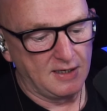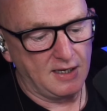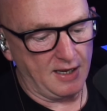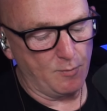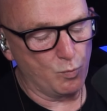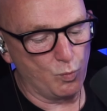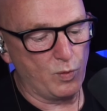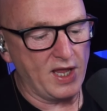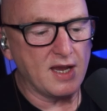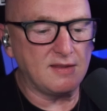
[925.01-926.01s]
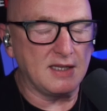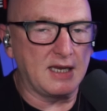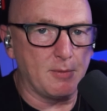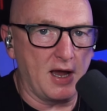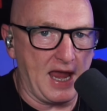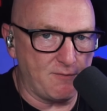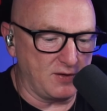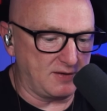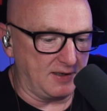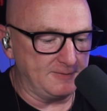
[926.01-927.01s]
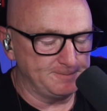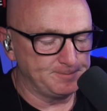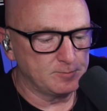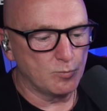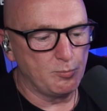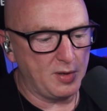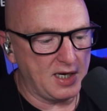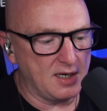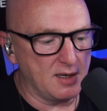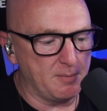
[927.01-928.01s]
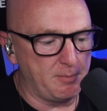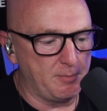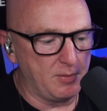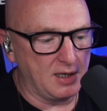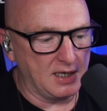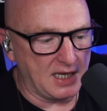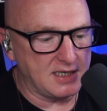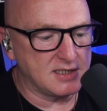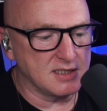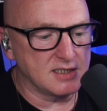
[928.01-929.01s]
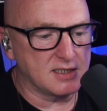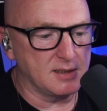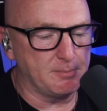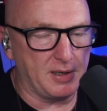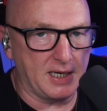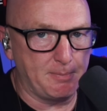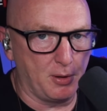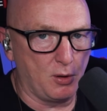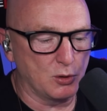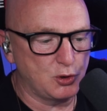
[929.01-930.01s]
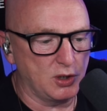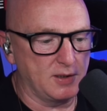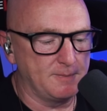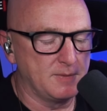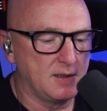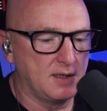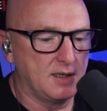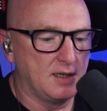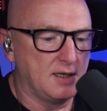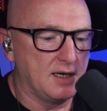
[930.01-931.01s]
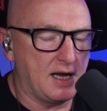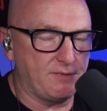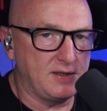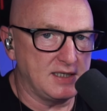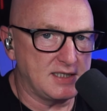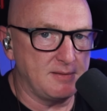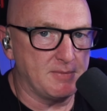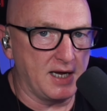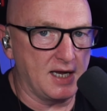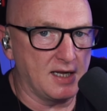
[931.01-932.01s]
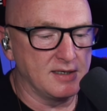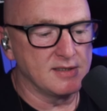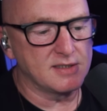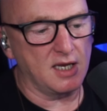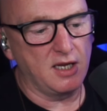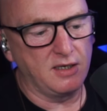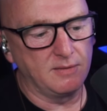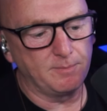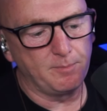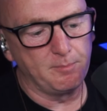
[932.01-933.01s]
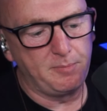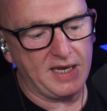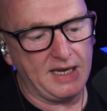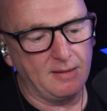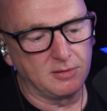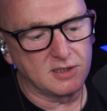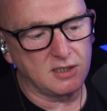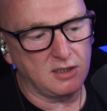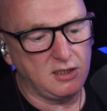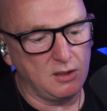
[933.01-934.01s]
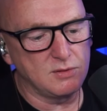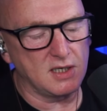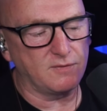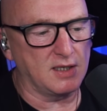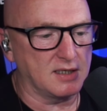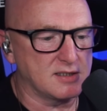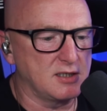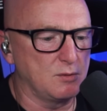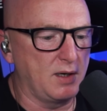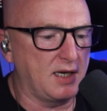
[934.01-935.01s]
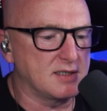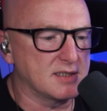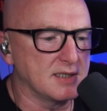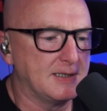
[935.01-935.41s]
When I think about everything being licensed by Porsche, having this in my hands and being able to use it for the last 2 weeks